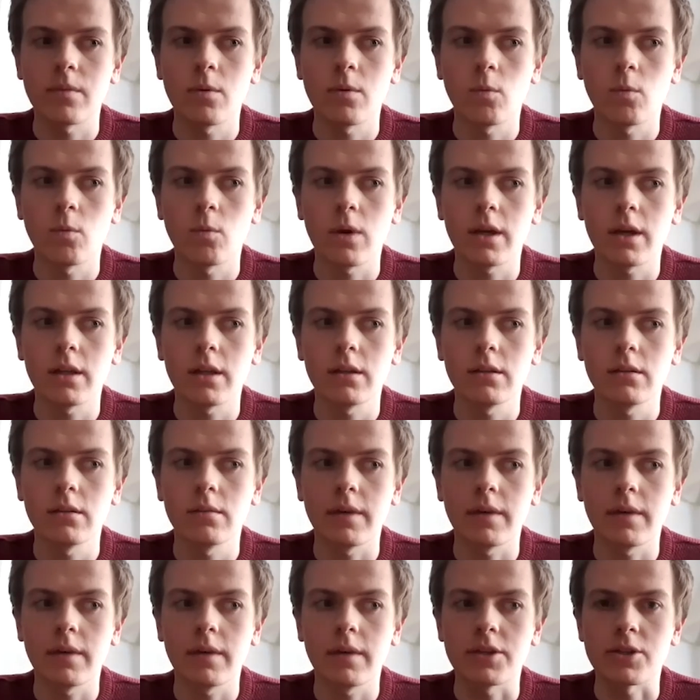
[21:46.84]

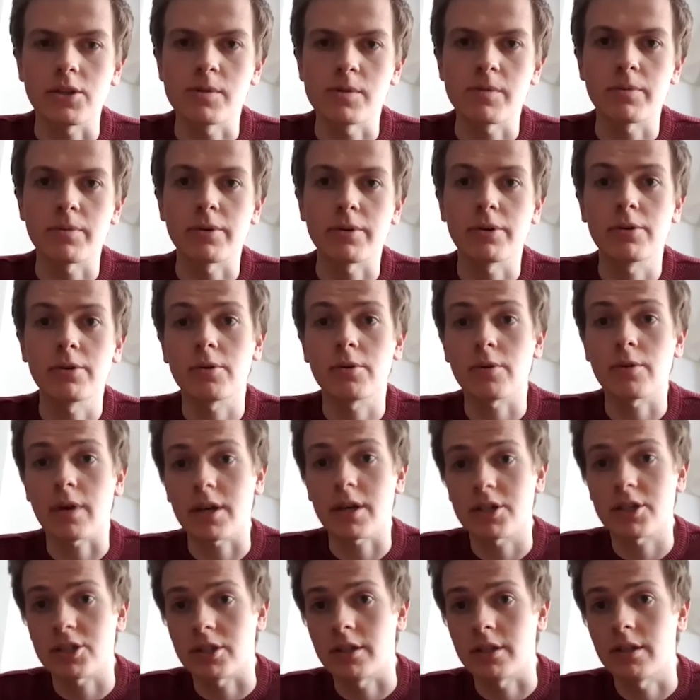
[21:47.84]
Well, in terms of
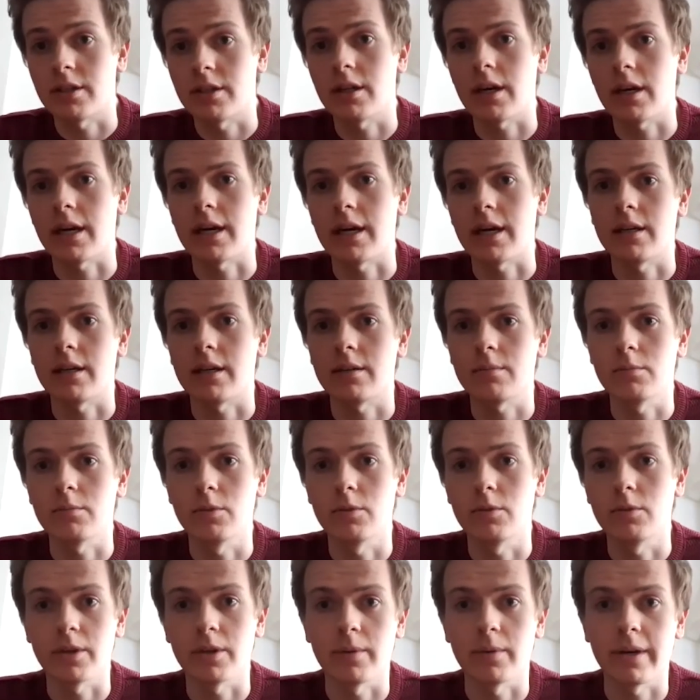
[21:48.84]
progression and
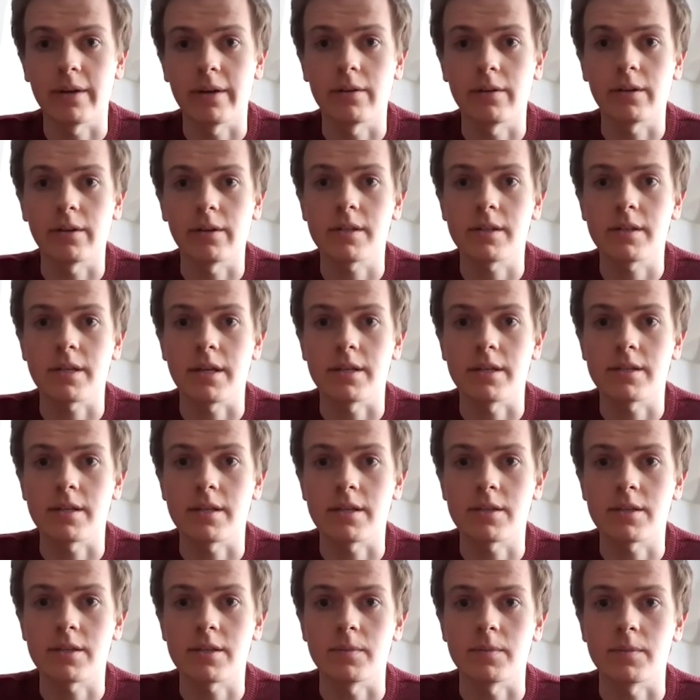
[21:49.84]
moving around, I can say it's
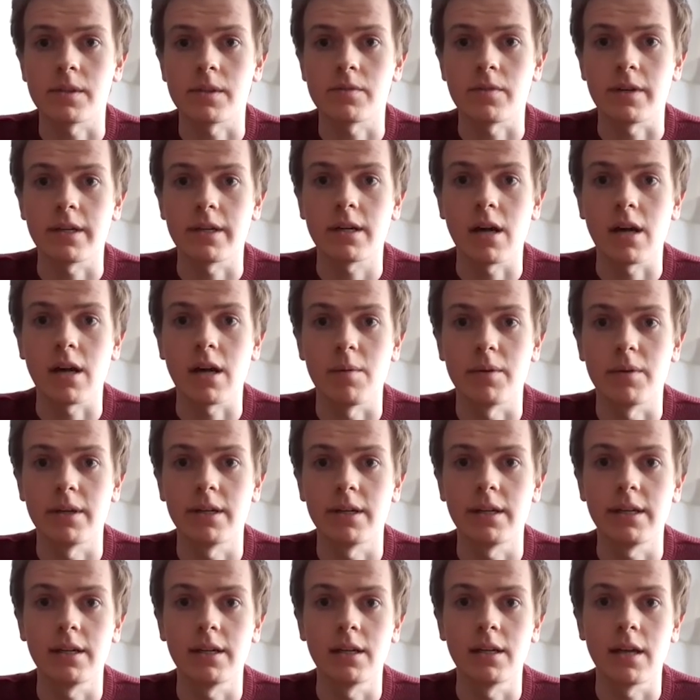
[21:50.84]
something that's very common
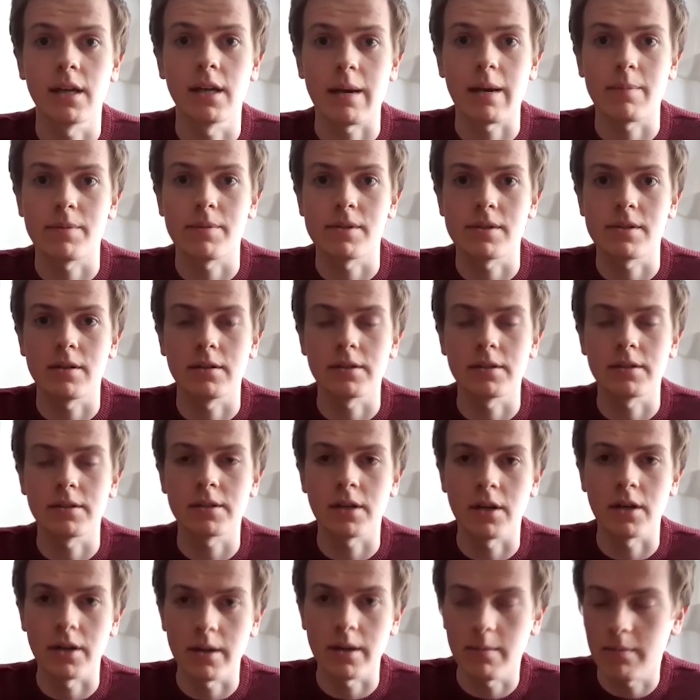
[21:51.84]
in Lidl that happens all the
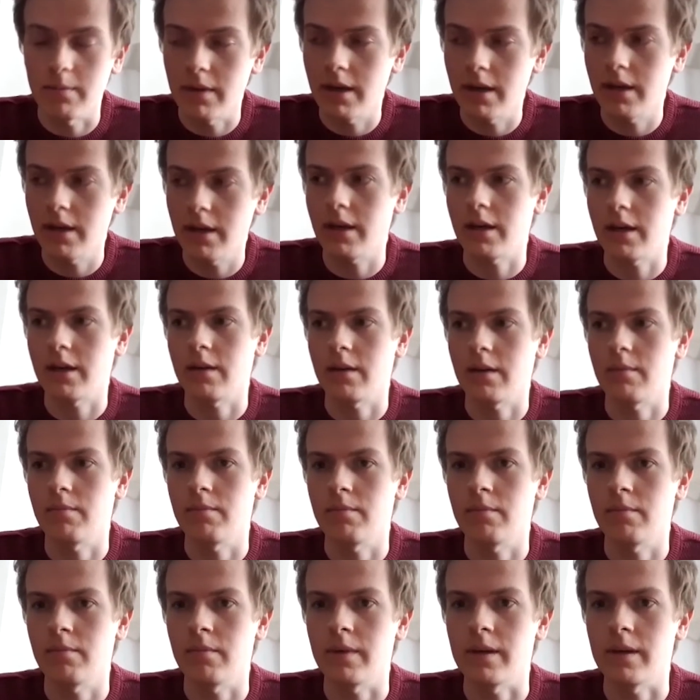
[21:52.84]
time.
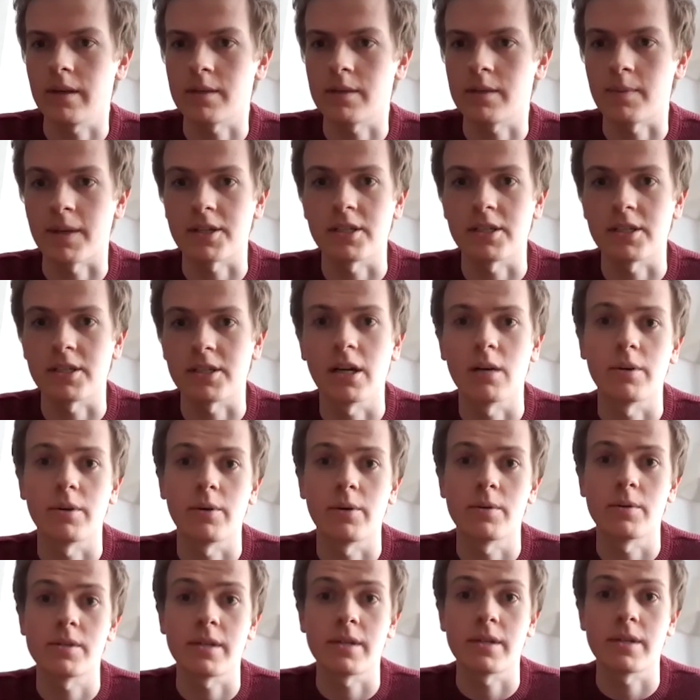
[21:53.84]
Especially common, I
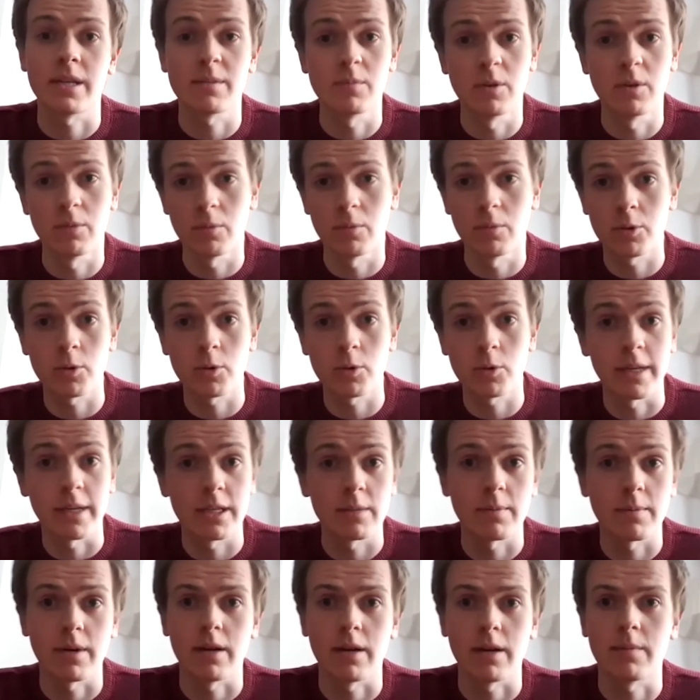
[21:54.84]
would say, is moving between
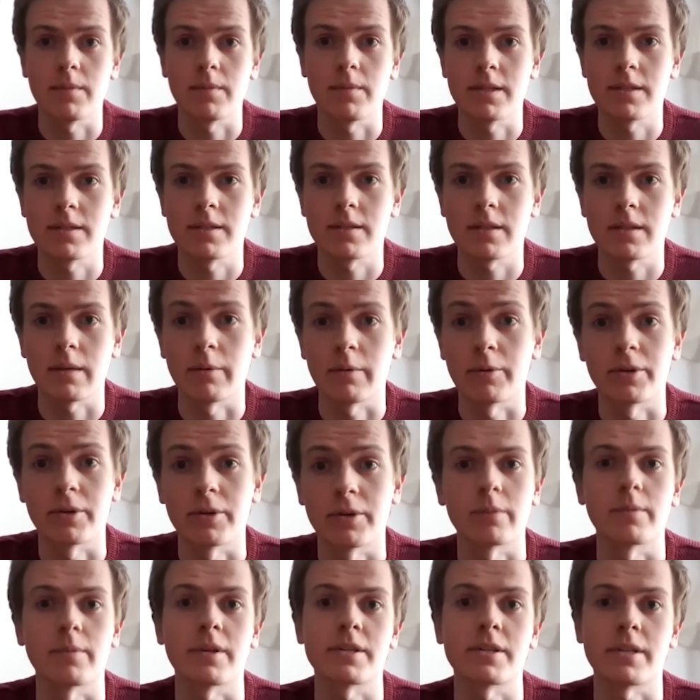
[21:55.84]
departments. We were
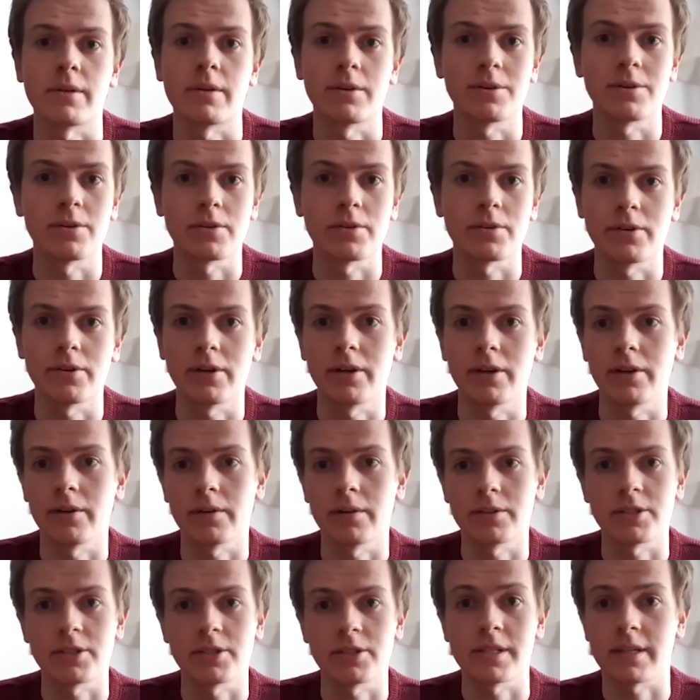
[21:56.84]
talking about Sarah Gordon earlier.
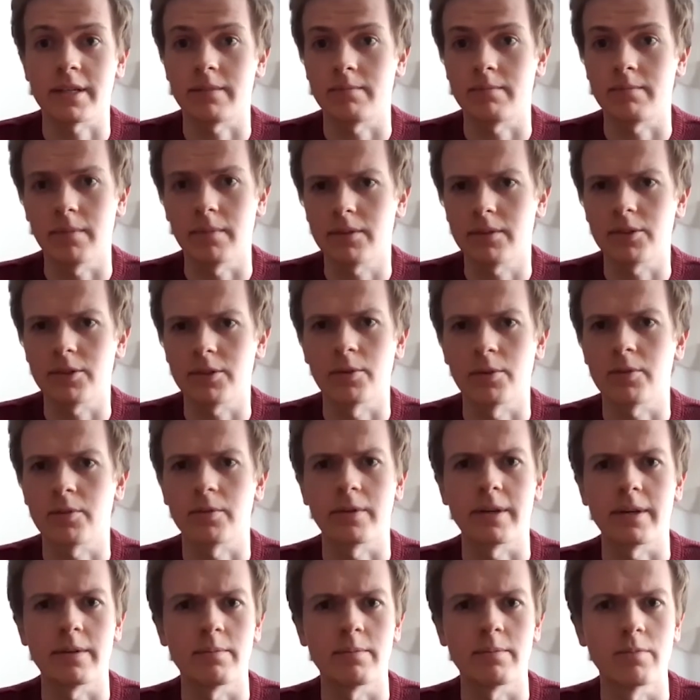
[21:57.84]
She's had two or
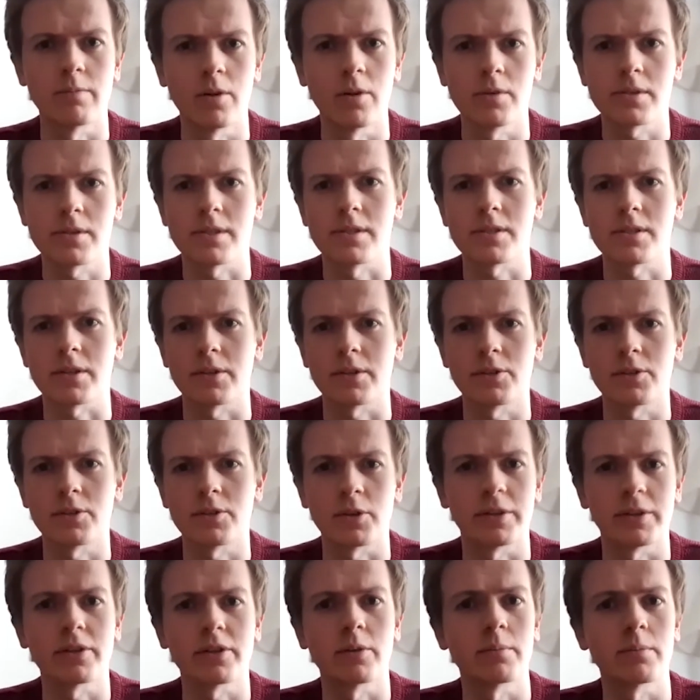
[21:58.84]
three roles since I
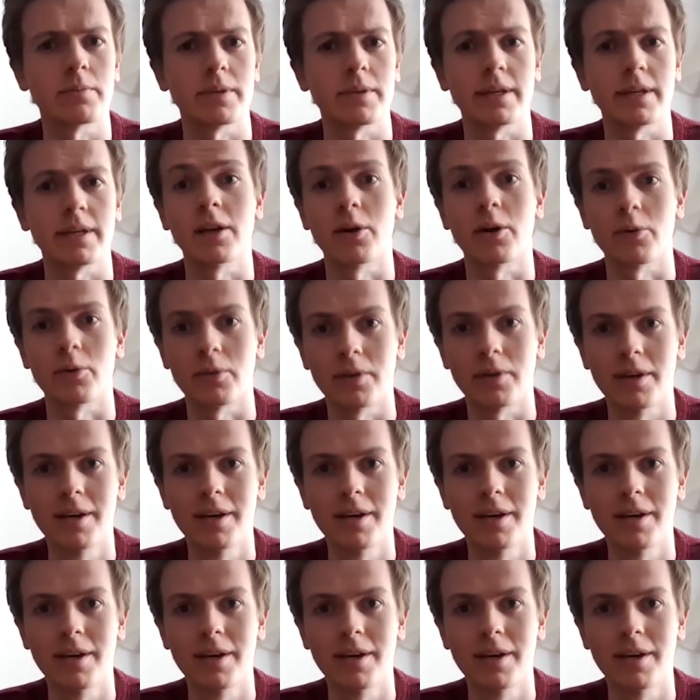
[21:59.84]
joined the company alone.